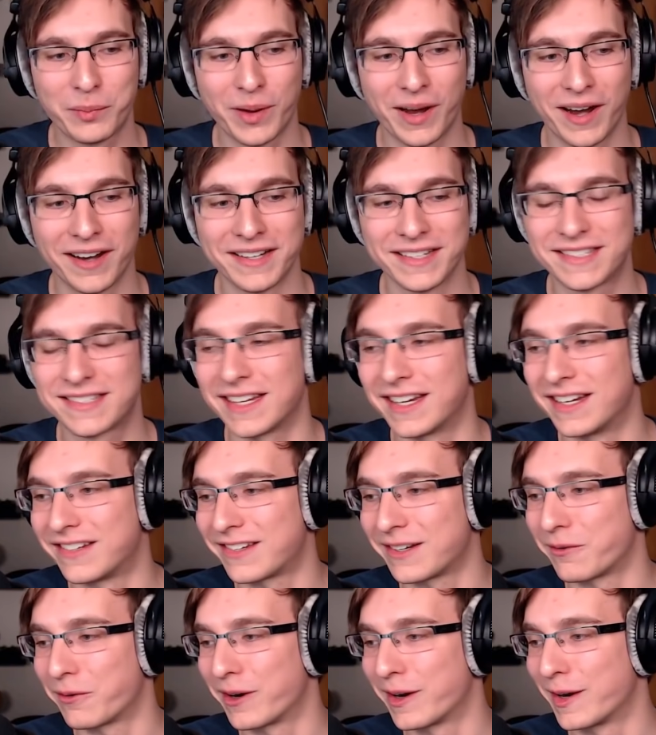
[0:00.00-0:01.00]
parents say
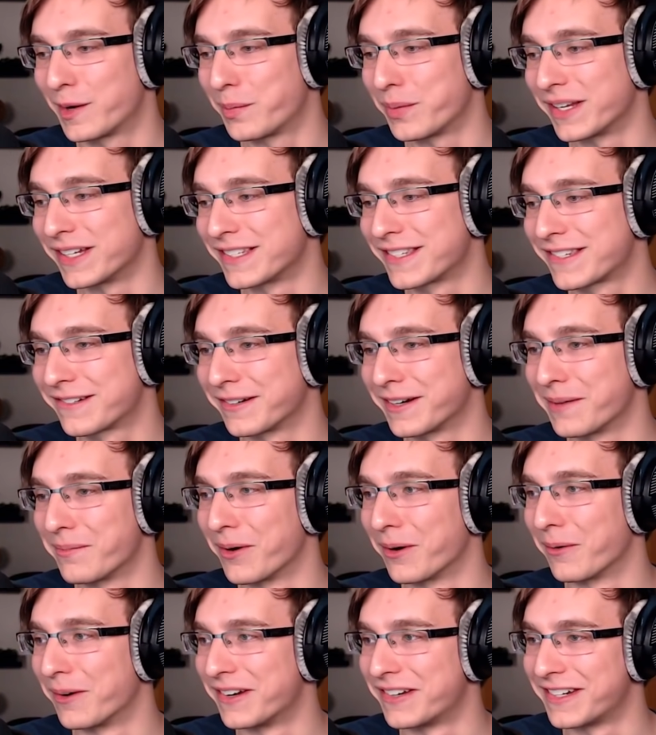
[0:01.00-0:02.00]
she wanted to be a
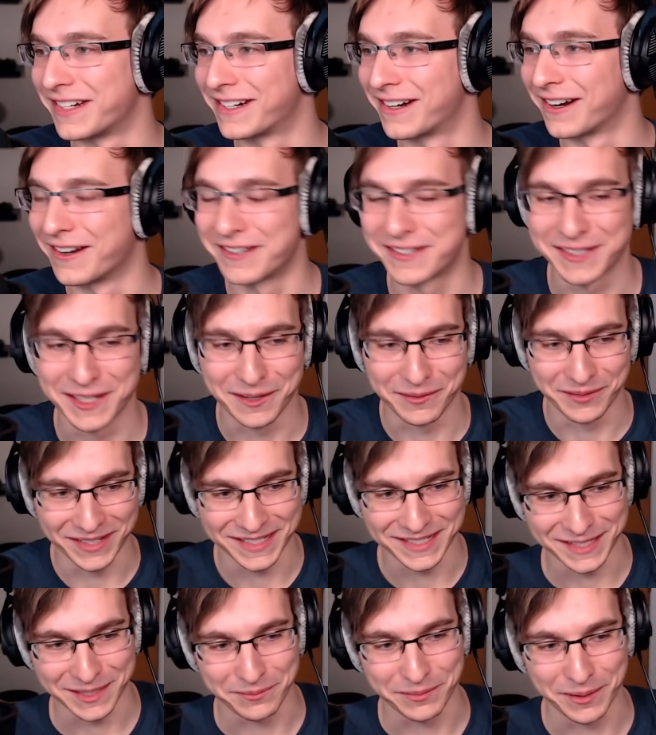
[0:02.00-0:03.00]
streamer when she grows up.
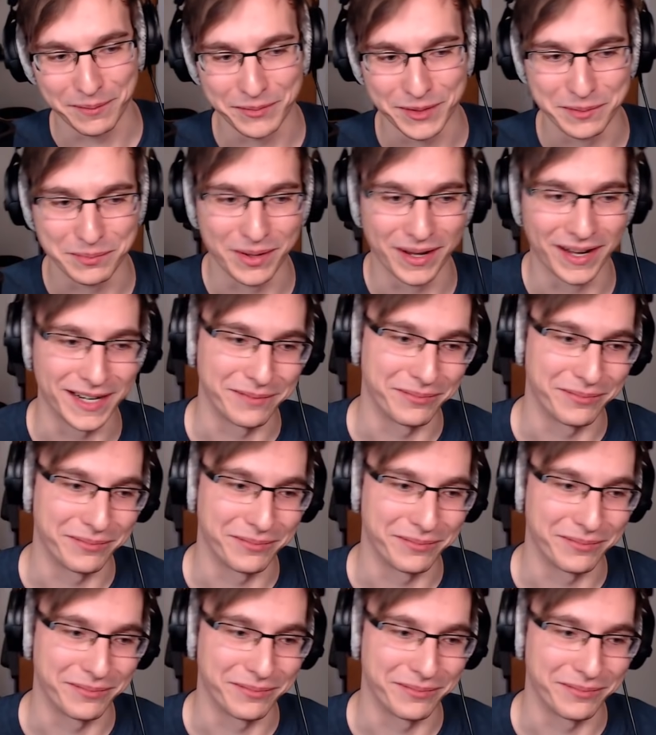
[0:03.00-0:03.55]
They zip up the body